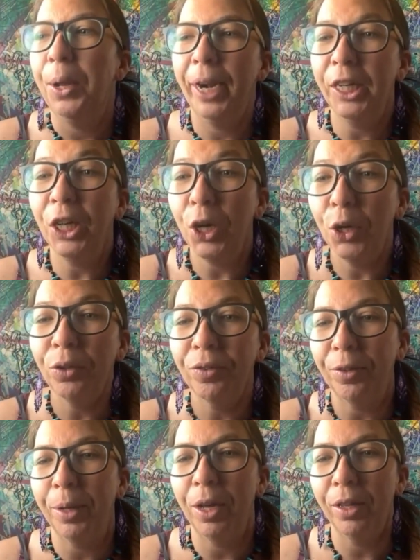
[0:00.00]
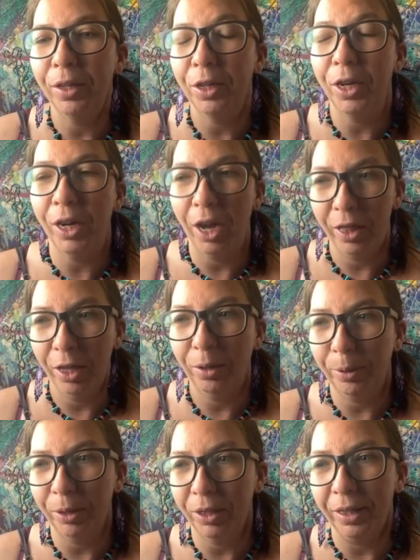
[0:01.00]
But I know from
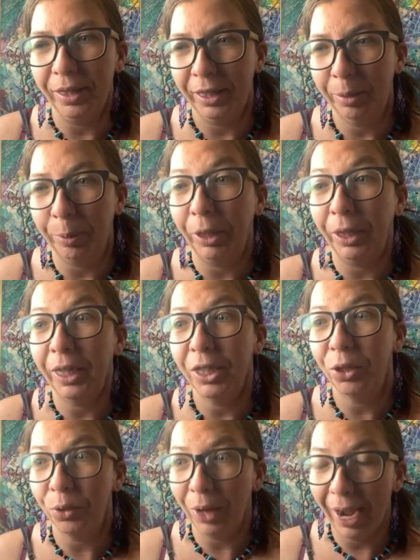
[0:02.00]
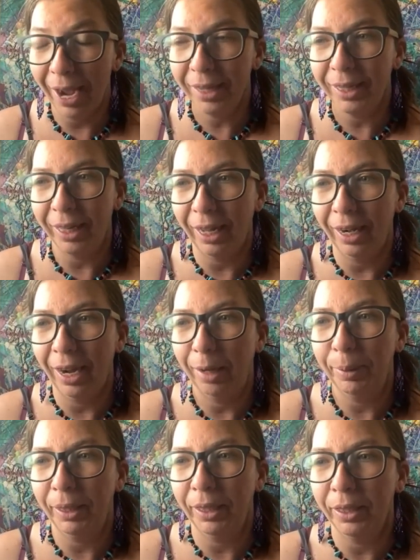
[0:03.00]
another person's experience who has had that
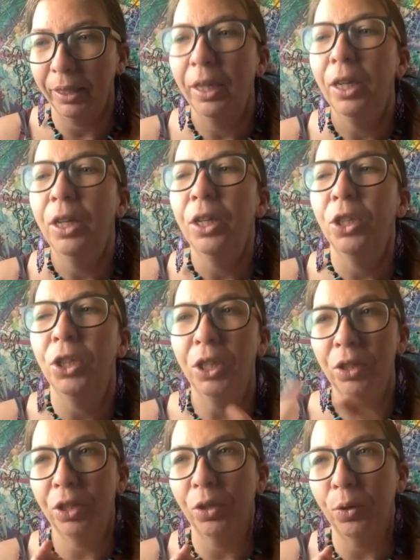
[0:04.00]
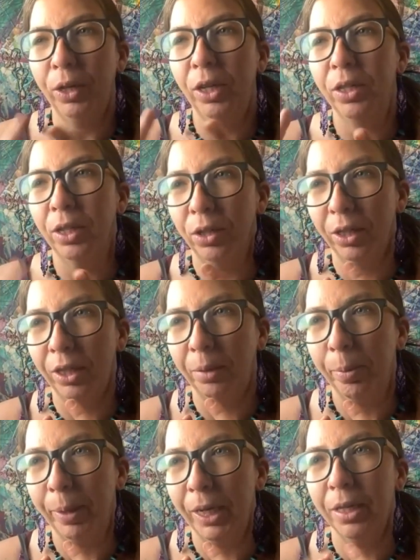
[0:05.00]
happen, she used her oils and her
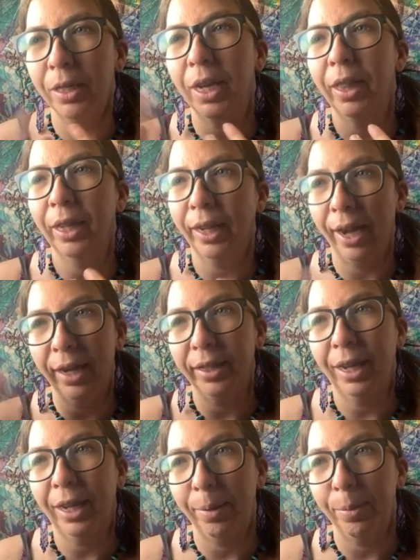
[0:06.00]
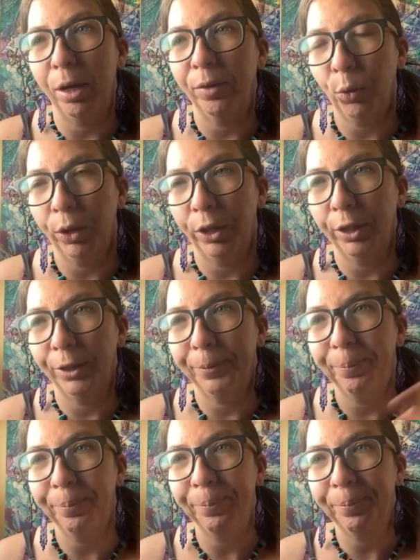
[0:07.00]
supplements and the cast came off quicker.
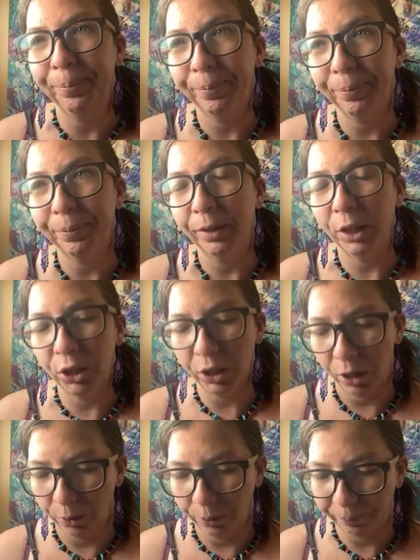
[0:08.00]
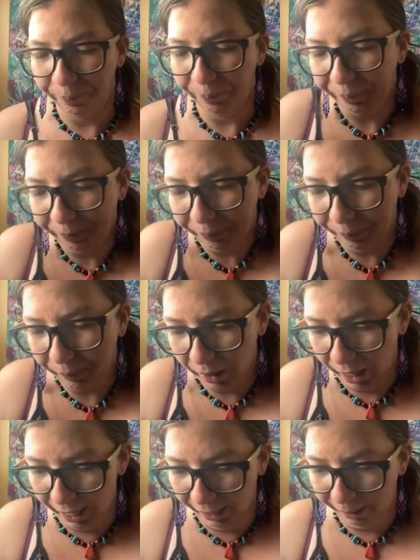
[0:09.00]
So,
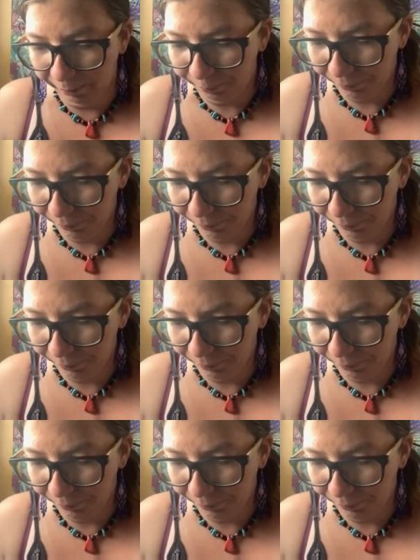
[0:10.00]
okay.